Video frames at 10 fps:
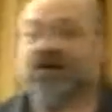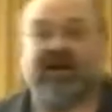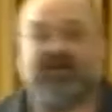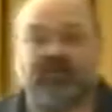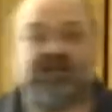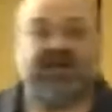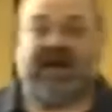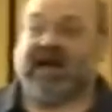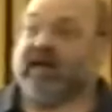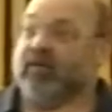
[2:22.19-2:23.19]
if we take
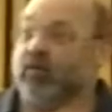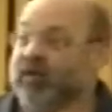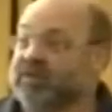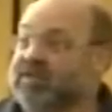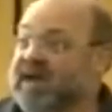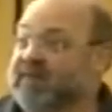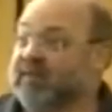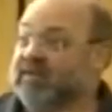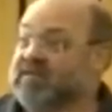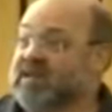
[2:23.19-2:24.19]
out audit
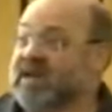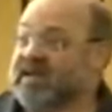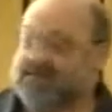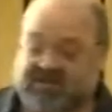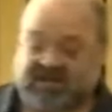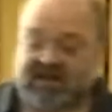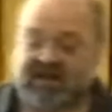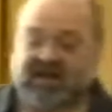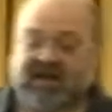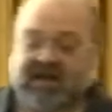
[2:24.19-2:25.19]
tables and a
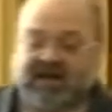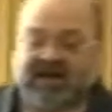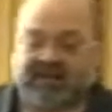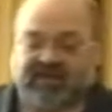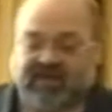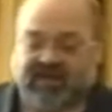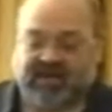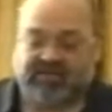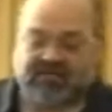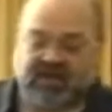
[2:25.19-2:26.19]
couple of other
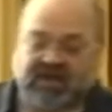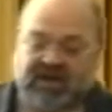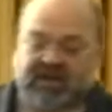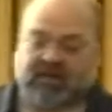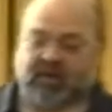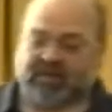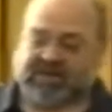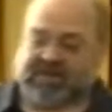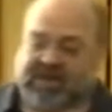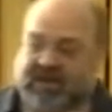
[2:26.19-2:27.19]
not
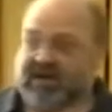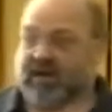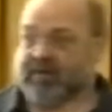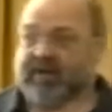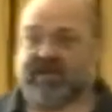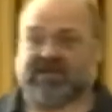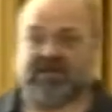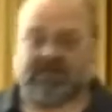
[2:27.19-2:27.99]
particularly operational